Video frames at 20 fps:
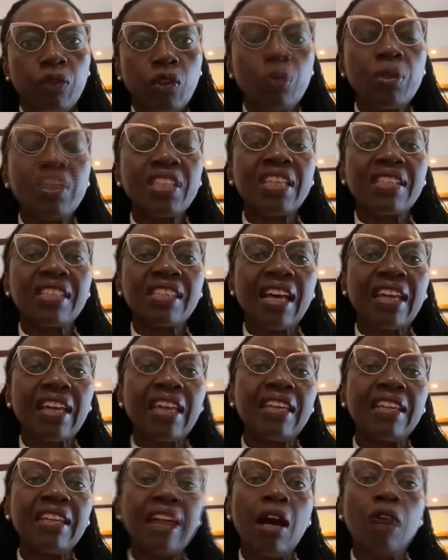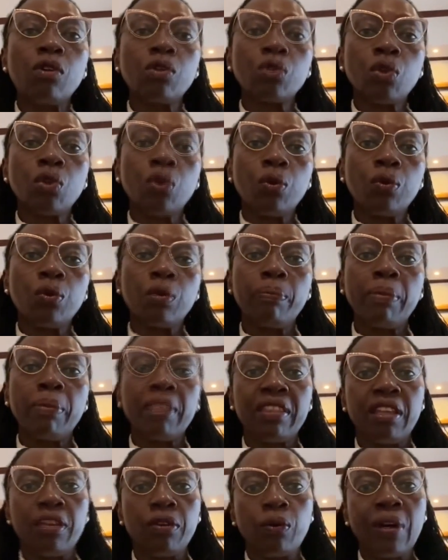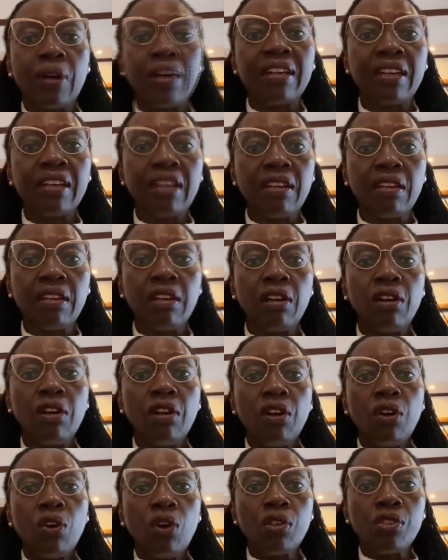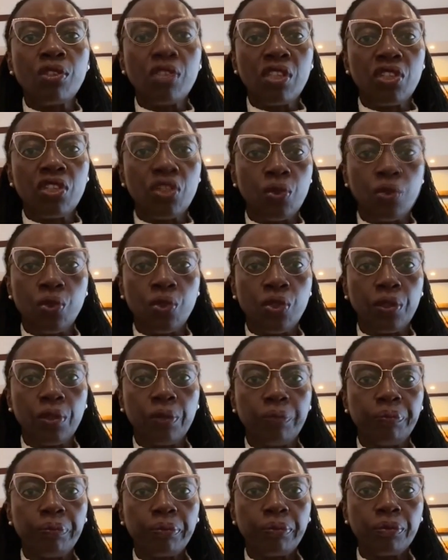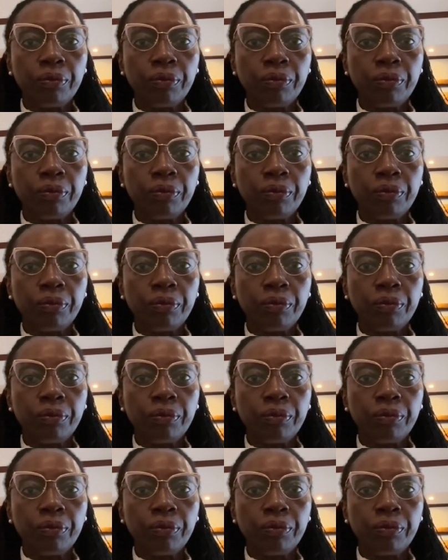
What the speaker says: which is again outlawed by the Ugandan constitution.